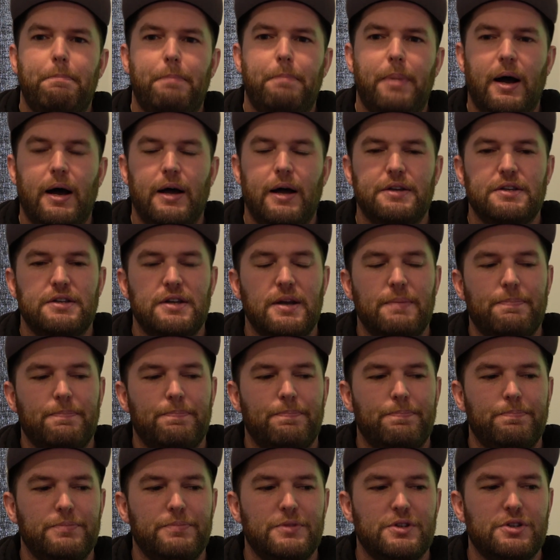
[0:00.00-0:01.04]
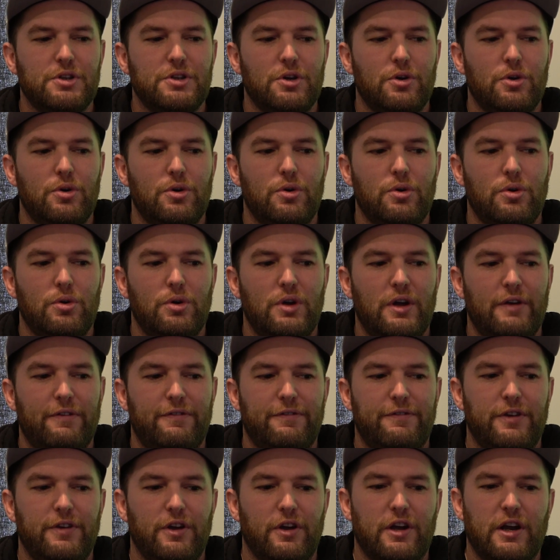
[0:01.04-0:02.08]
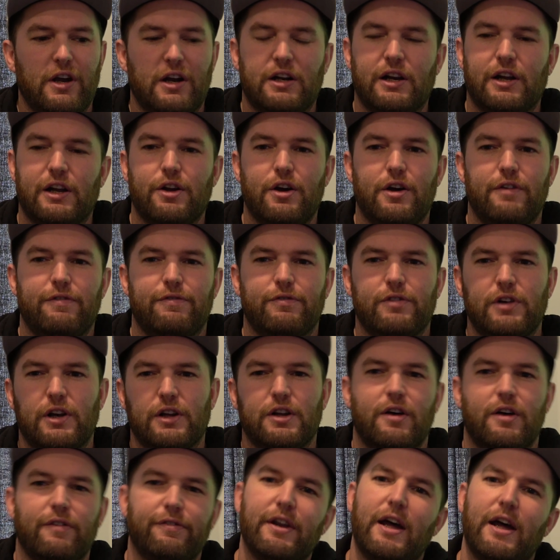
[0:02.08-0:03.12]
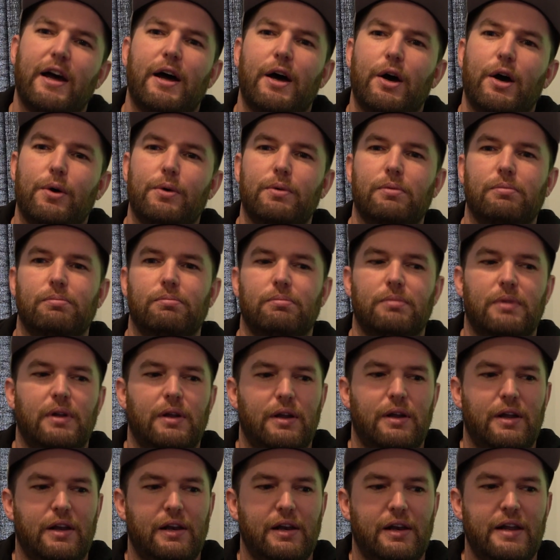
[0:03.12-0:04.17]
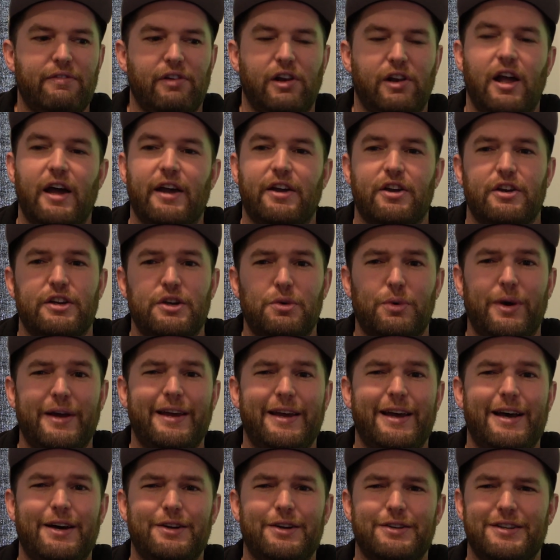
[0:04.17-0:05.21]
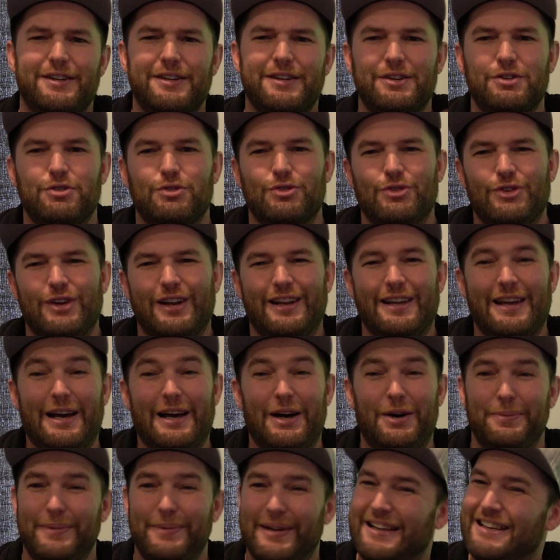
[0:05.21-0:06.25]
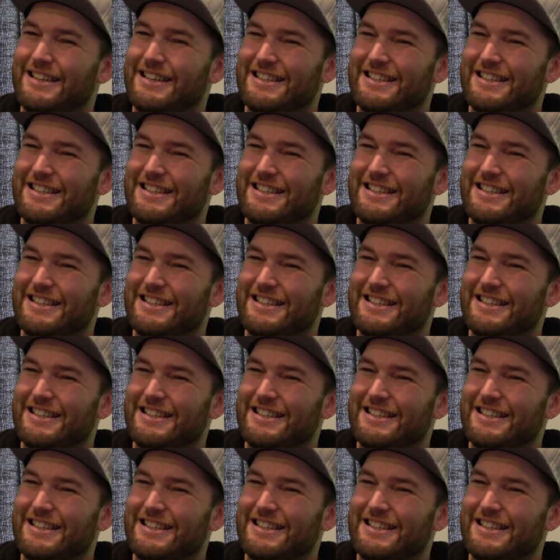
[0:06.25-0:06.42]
But yep, so if you're going to click off now, leave a like on your way out, really help.